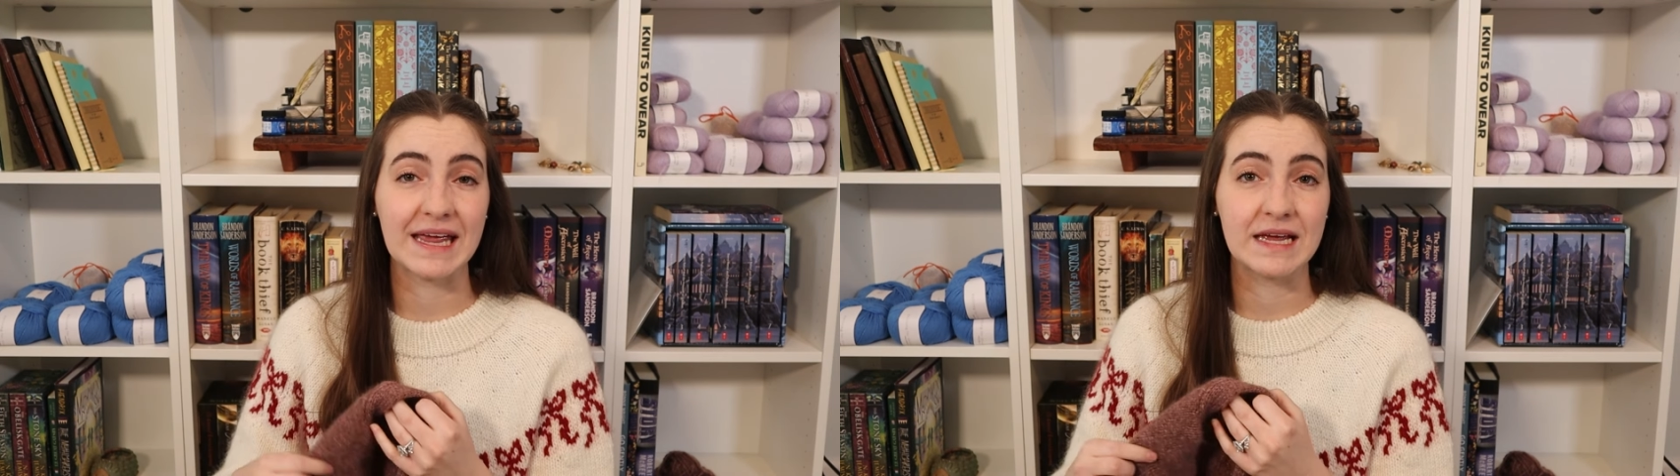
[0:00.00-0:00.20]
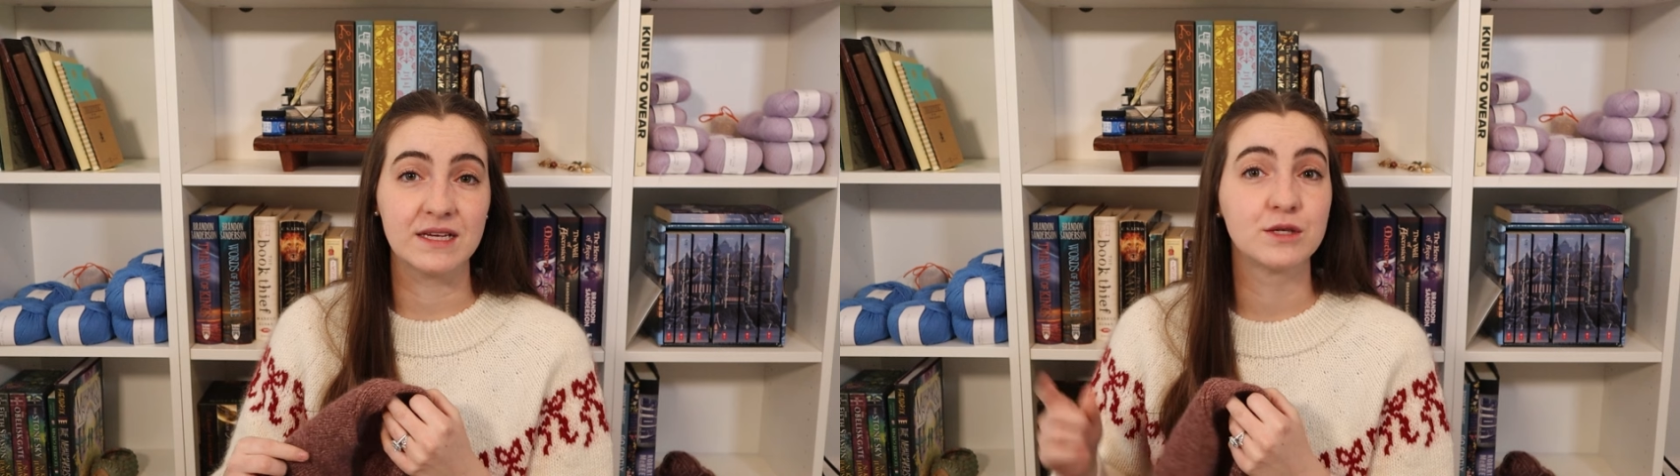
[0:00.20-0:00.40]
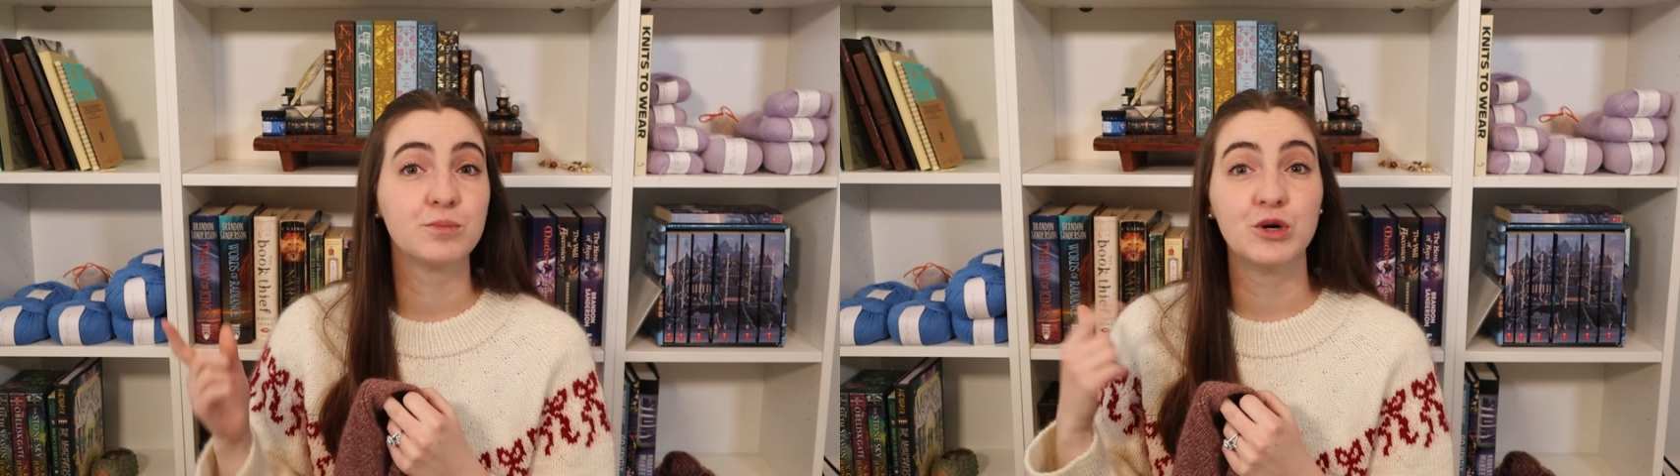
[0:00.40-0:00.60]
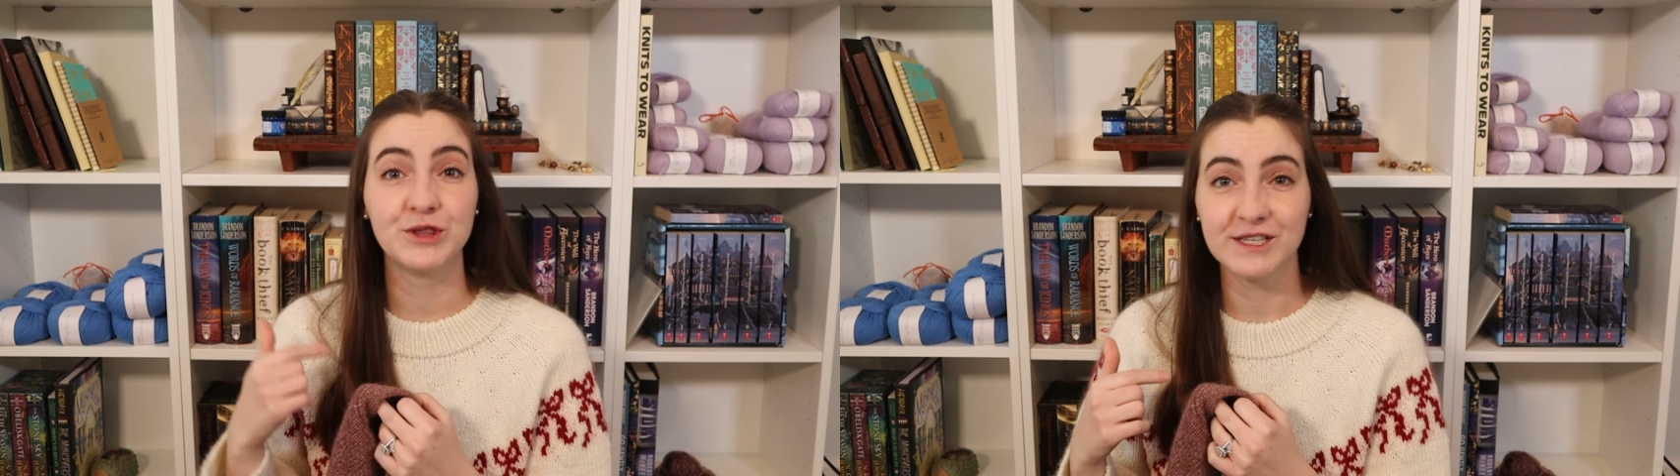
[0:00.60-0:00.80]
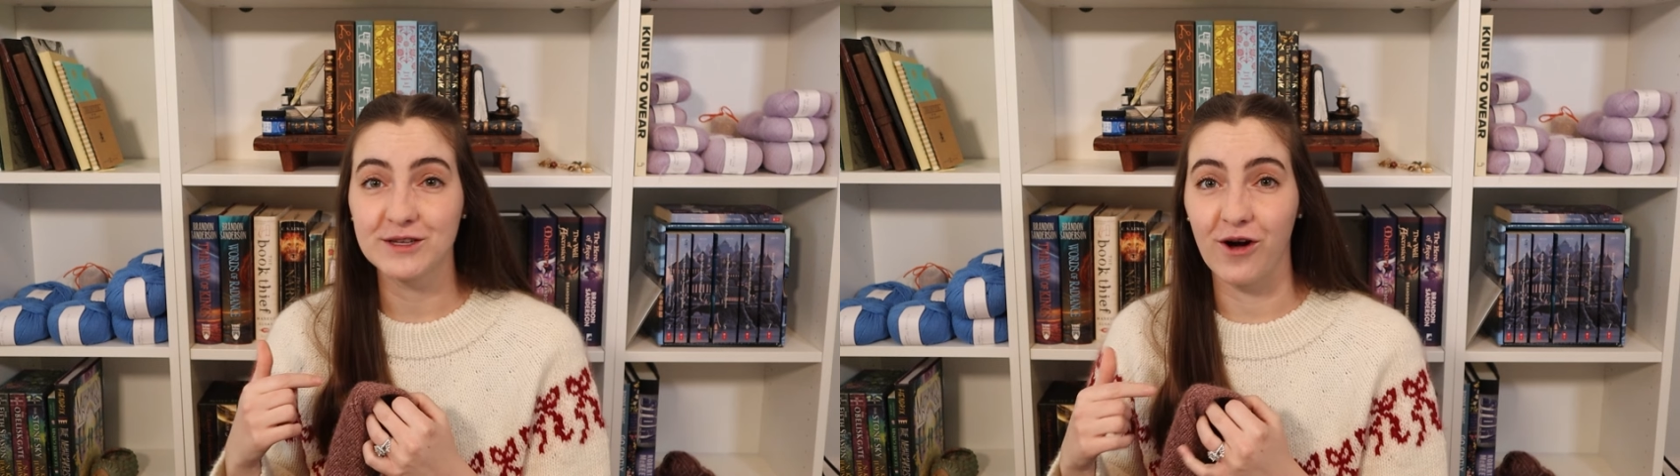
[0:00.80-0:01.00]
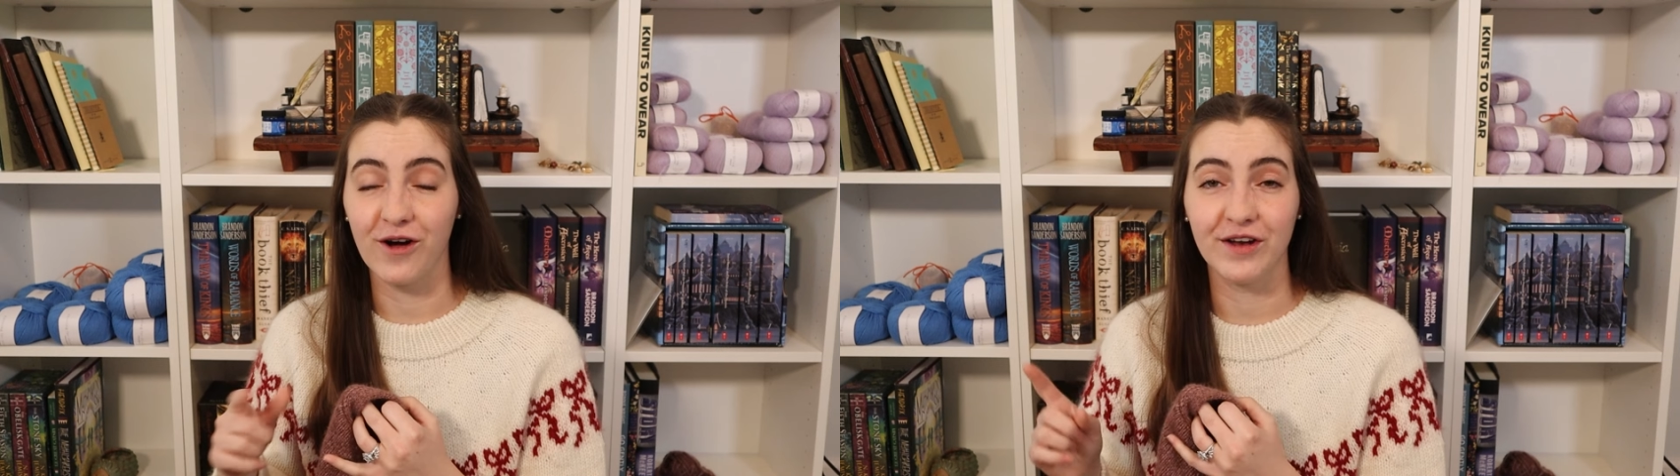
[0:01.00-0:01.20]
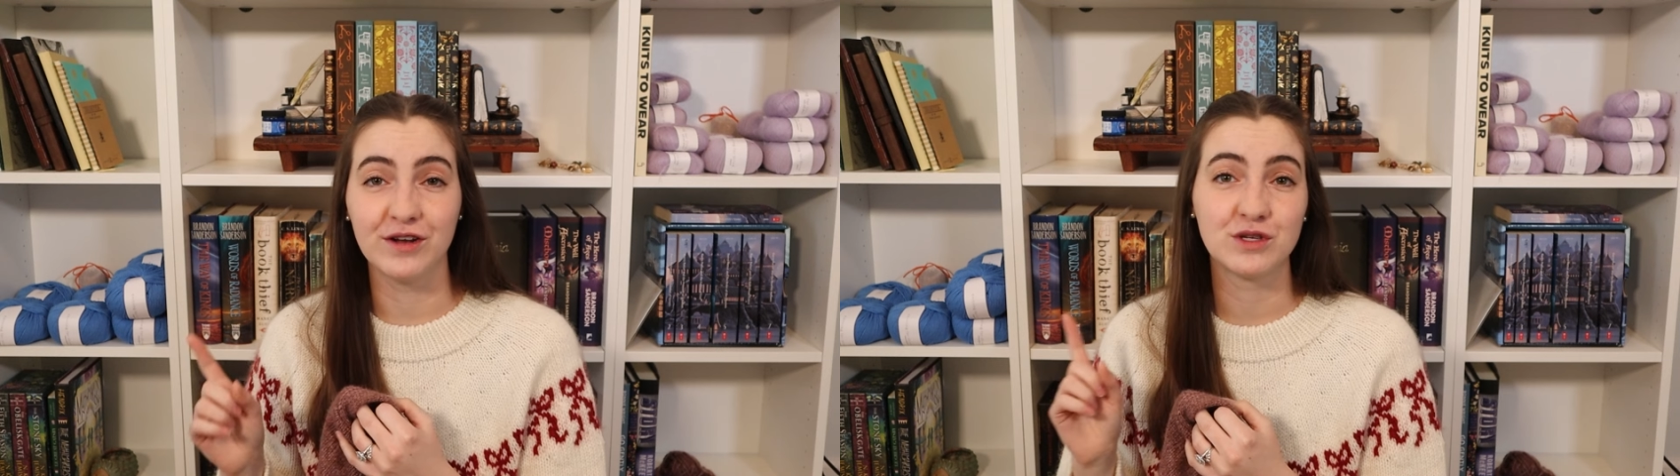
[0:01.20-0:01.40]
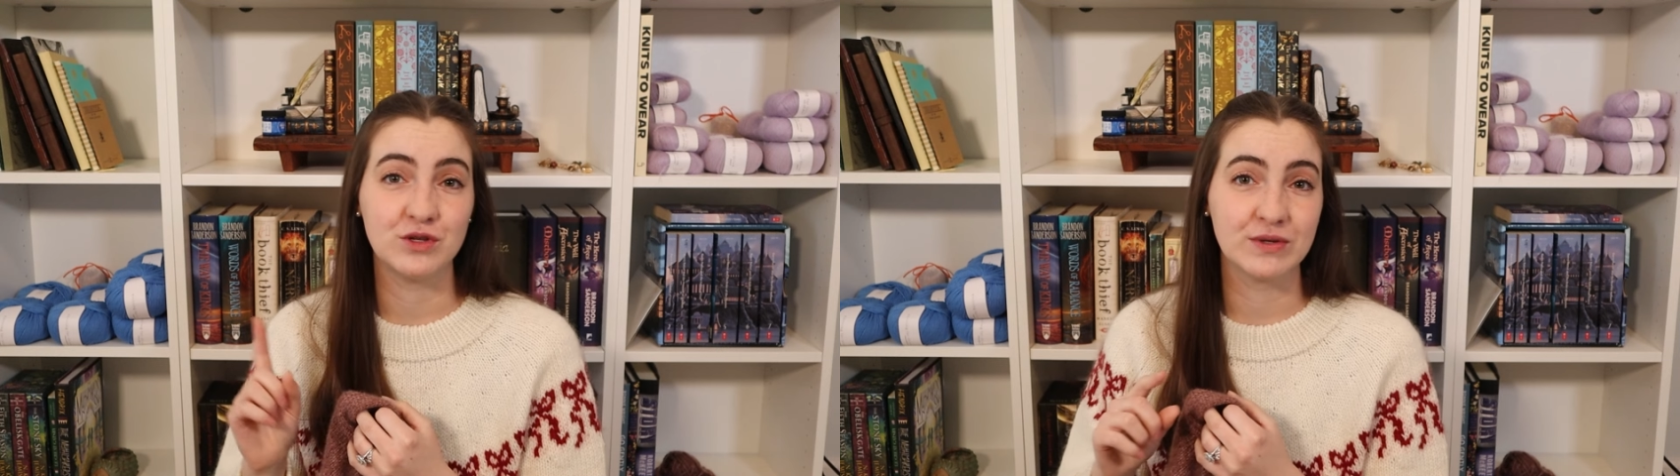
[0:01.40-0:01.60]
is put this
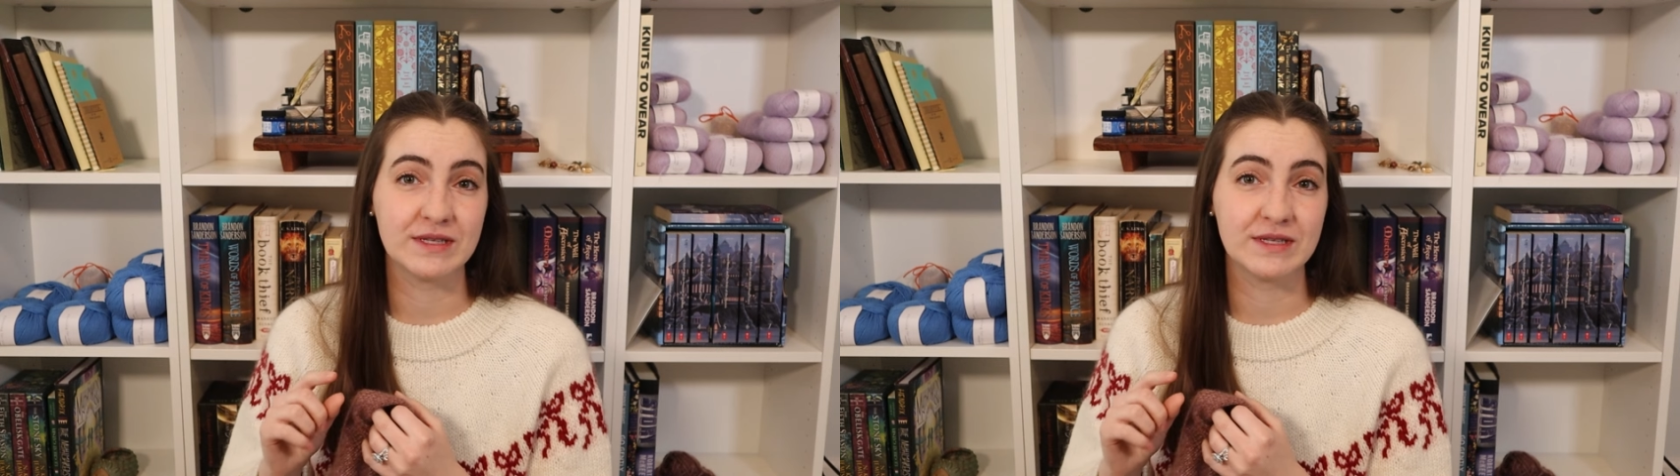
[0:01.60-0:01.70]
on so you